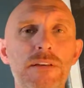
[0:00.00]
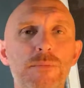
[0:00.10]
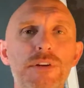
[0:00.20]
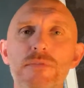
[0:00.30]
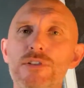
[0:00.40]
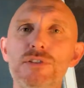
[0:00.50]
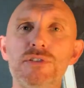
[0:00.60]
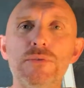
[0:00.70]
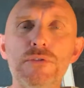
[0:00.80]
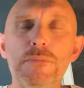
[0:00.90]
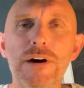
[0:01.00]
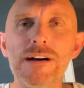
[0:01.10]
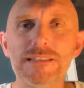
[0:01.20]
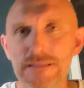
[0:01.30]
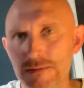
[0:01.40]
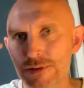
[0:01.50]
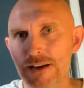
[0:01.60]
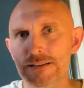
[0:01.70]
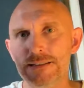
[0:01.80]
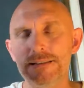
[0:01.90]
But if it's just through the box and I'm
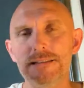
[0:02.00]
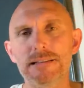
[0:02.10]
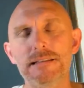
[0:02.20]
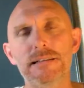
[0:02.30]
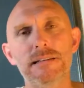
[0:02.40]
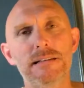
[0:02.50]
not seeing,